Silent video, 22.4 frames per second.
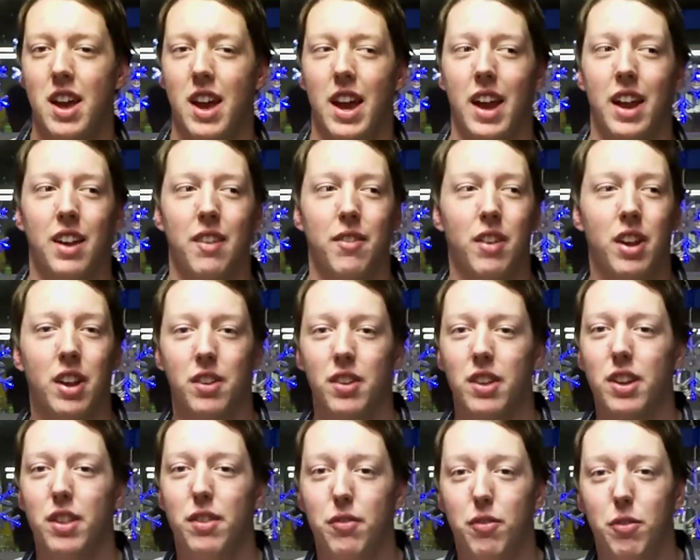And
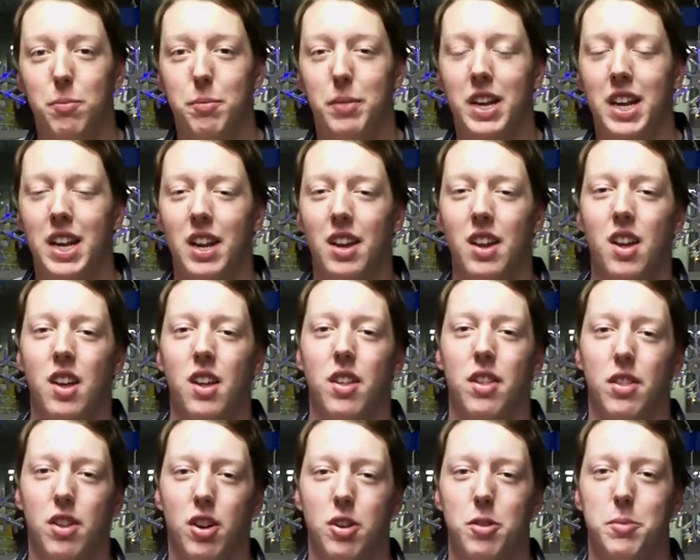at least for me,
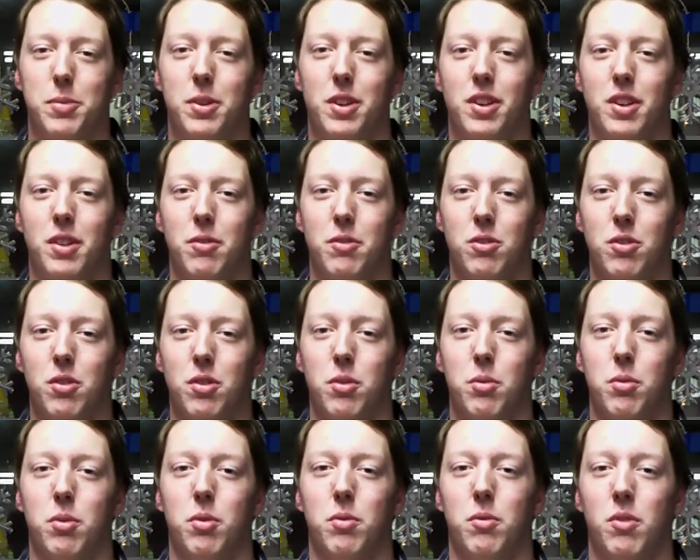solubility
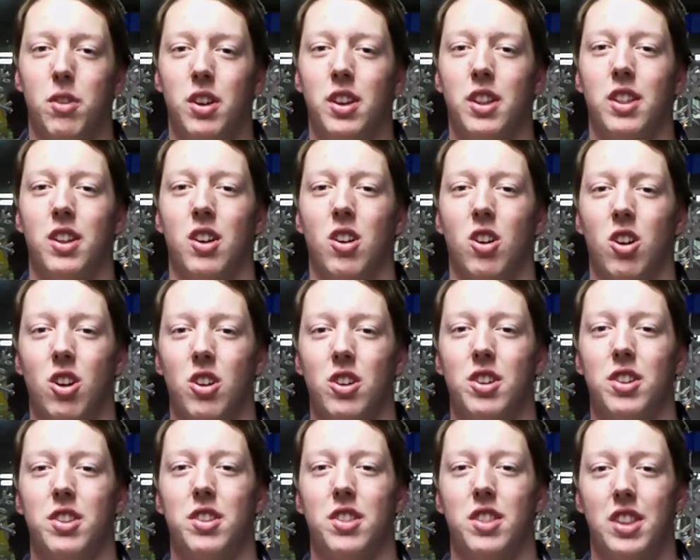rules was one of the
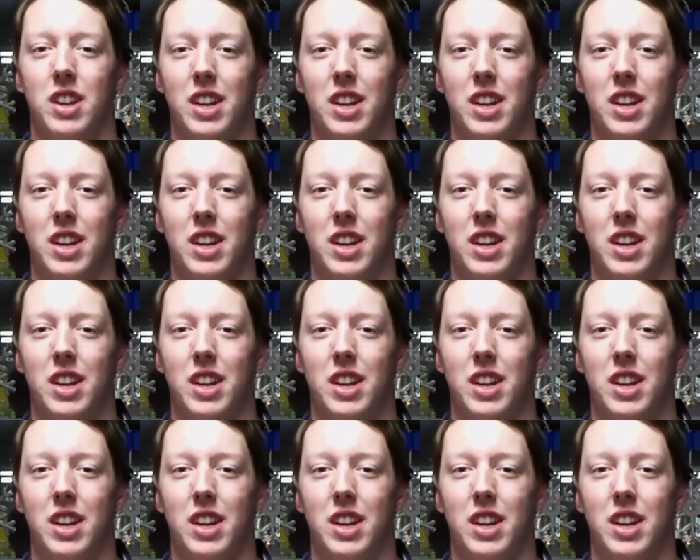hardest